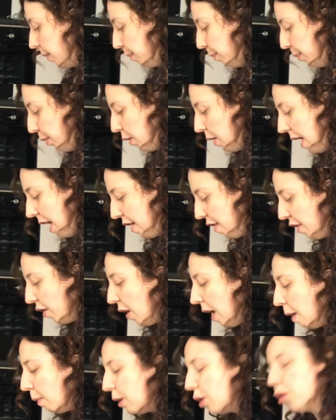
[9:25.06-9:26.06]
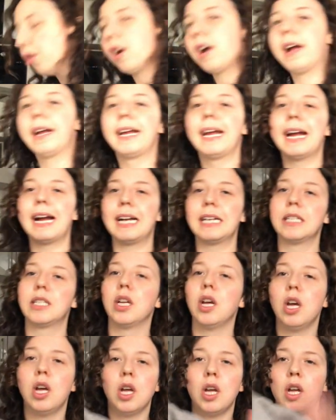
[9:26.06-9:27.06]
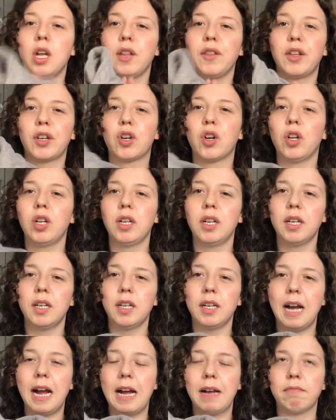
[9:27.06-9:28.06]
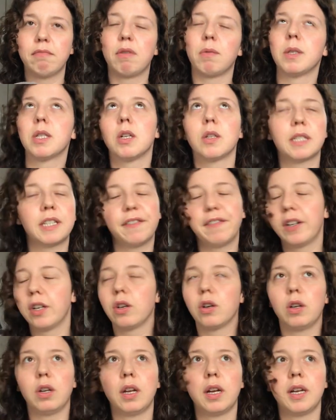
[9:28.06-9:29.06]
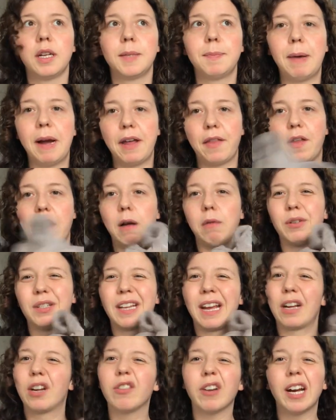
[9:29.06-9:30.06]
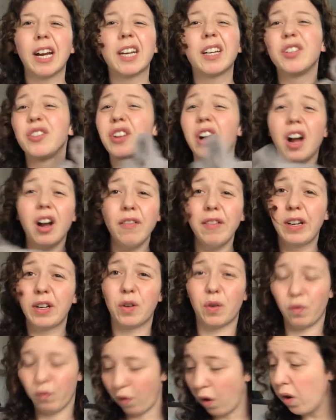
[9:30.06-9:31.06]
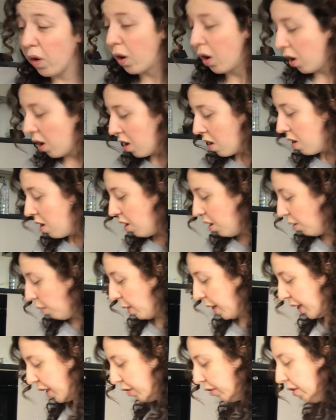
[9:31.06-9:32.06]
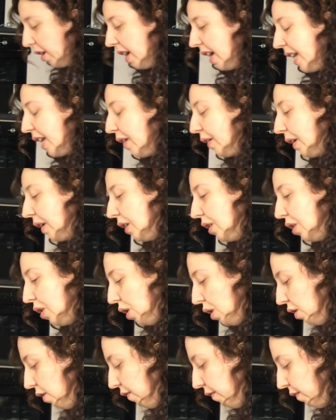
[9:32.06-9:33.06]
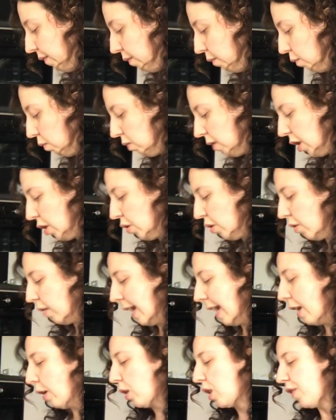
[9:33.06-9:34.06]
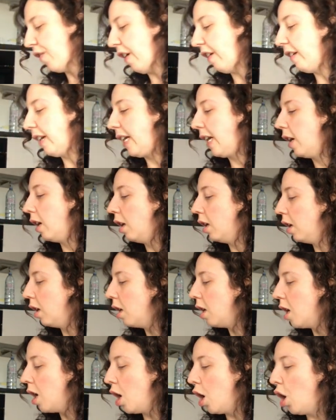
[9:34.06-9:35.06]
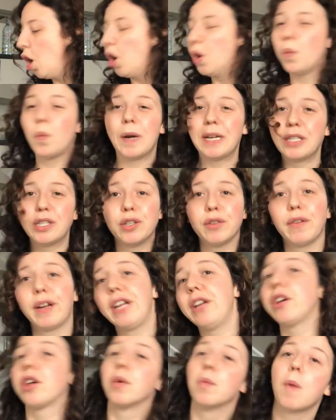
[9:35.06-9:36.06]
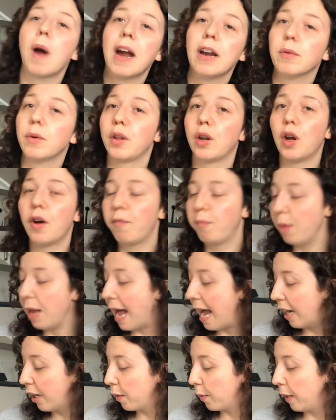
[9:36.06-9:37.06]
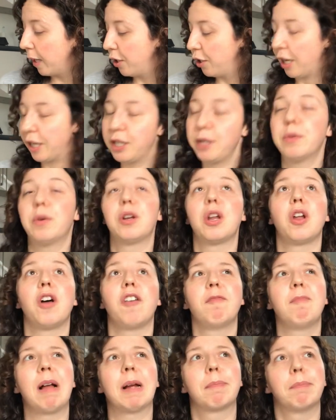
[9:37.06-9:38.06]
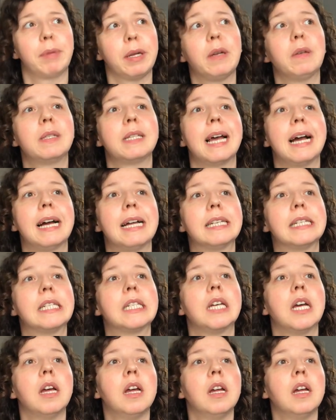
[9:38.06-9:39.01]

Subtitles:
But I thought I would try it, and the colour, there was loads of different colours, but I thought I would just get grey because you can't really go wrong with grey. You can sort of, you know, it looks very wintery. You can wear it with a lot of black, which I do want a lot of black boots, and